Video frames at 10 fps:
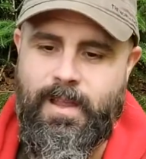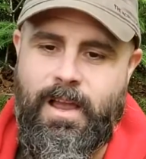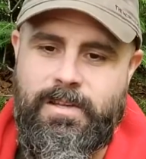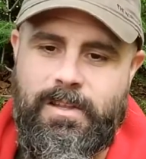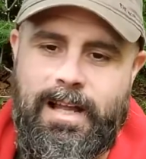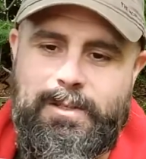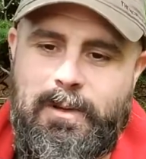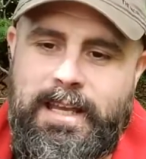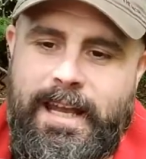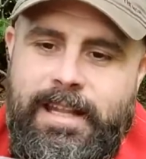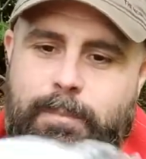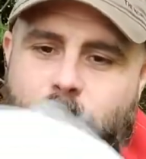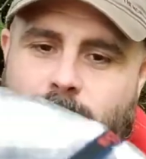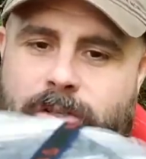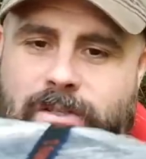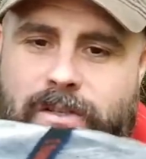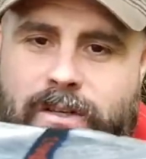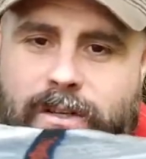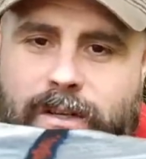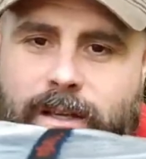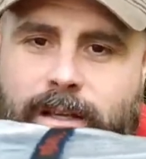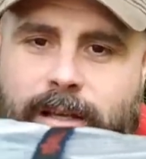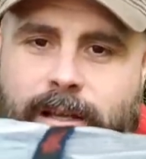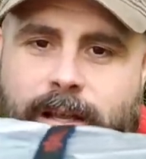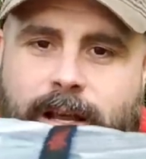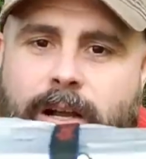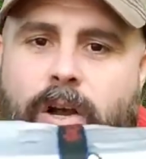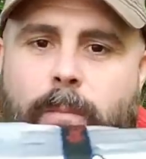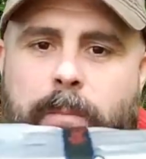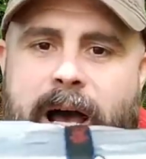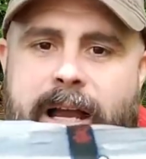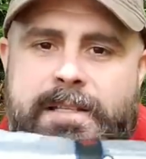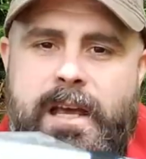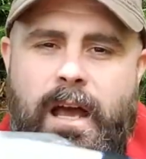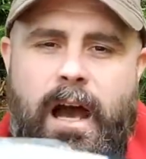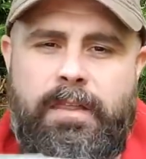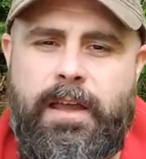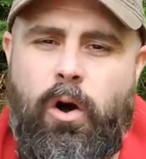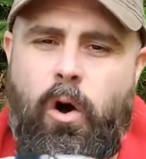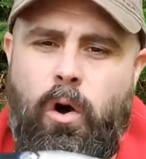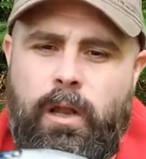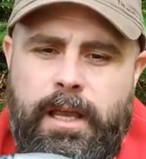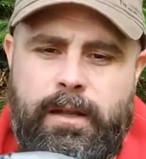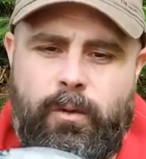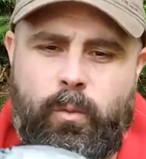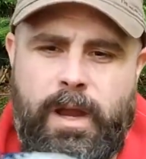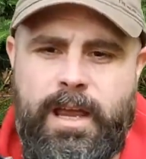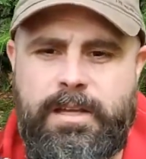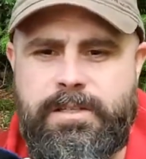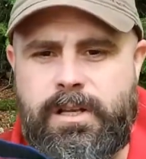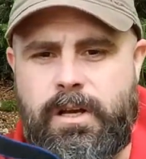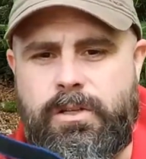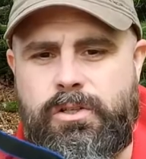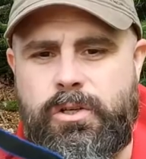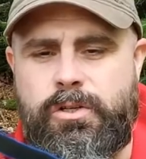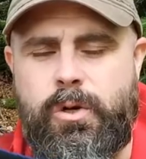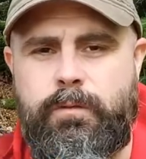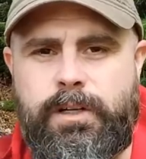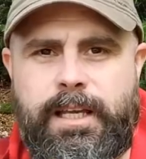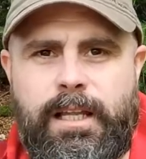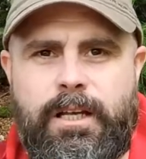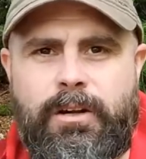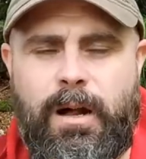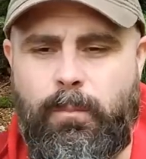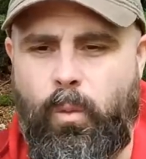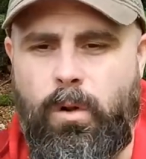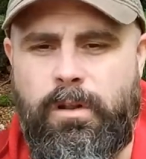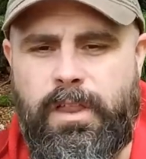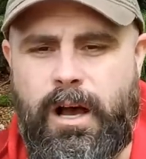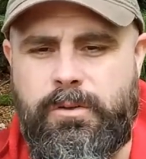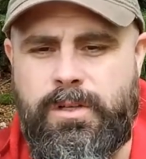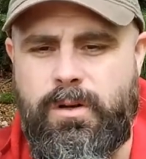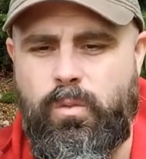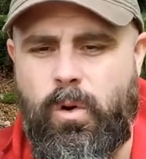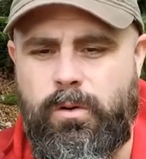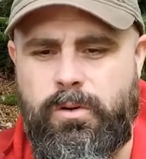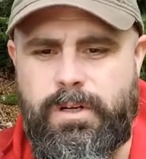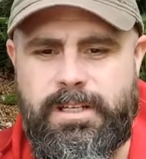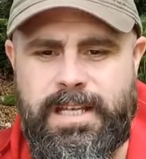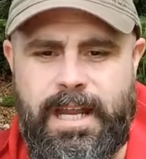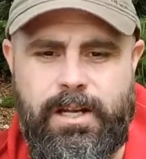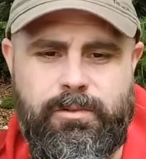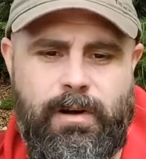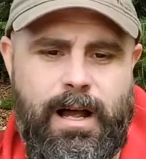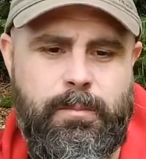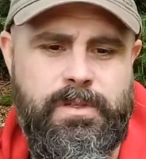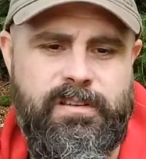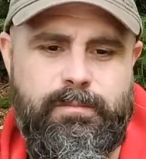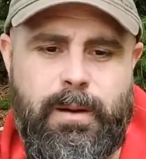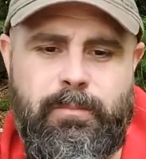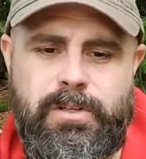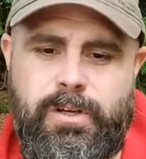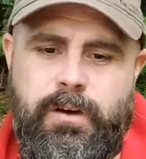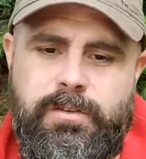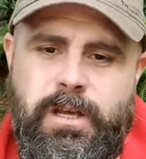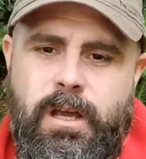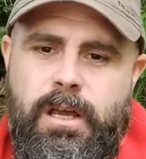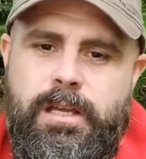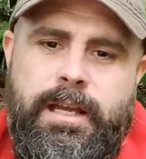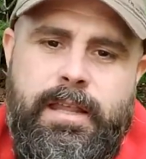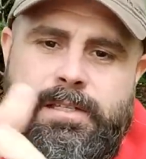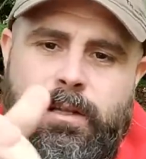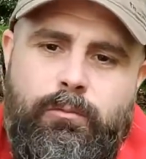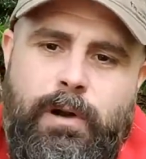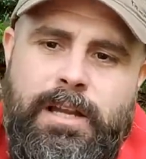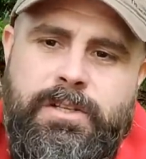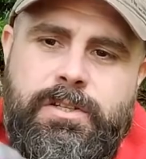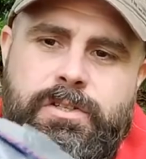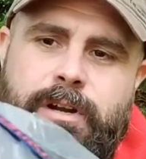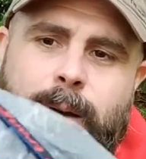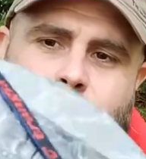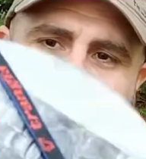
So that's what you get in the box. Compact, I think all in weighs just over a kilogram, 1,110 grams if memory serves. You get this little ratchet strap